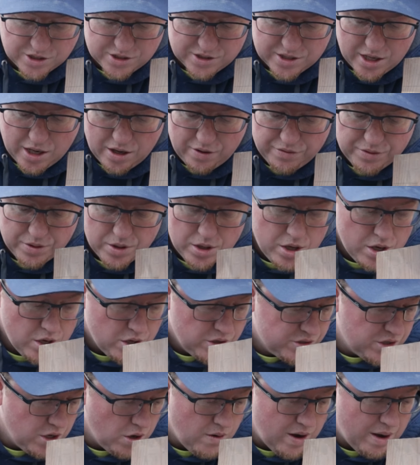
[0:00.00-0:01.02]
itself.
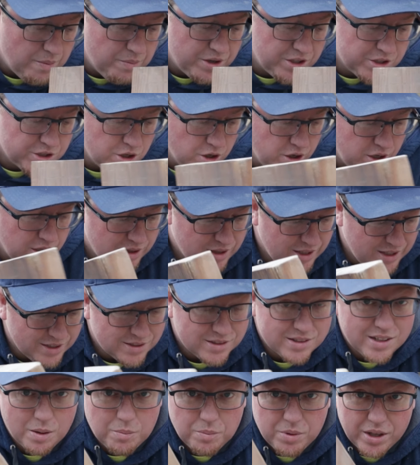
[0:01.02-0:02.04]
So I'm going to show you the
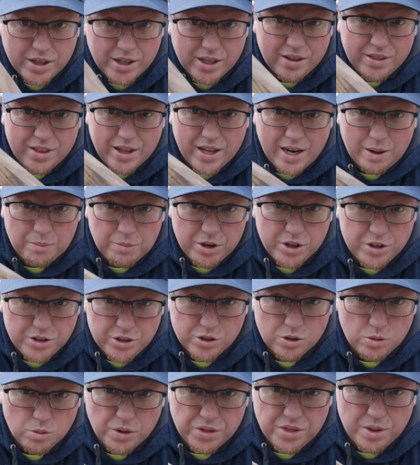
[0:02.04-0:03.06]
assembly that I'm going to
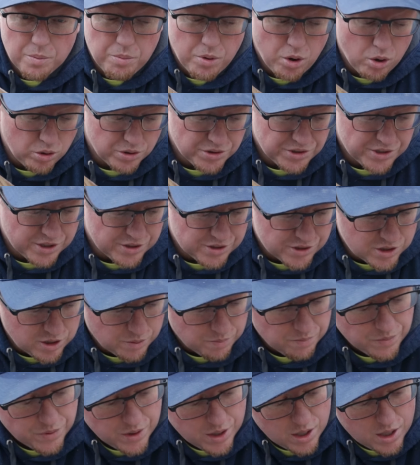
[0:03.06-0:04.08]
do with the bolt
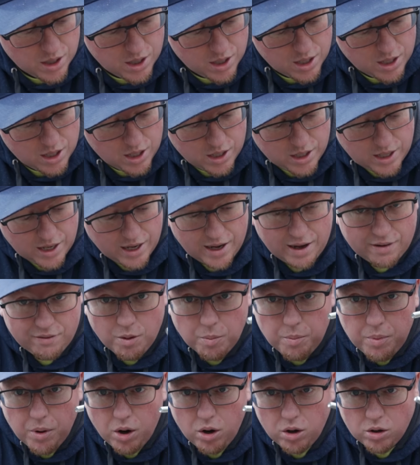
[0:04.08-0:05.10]
system. Now I have
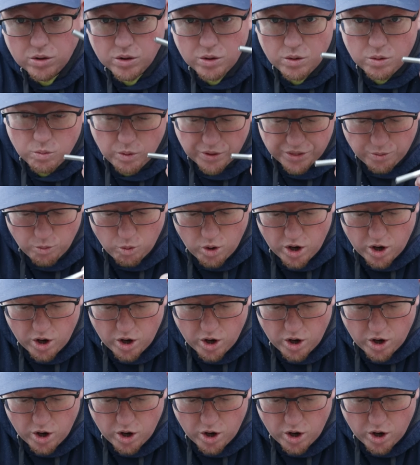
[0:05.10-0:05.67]
a bolt with a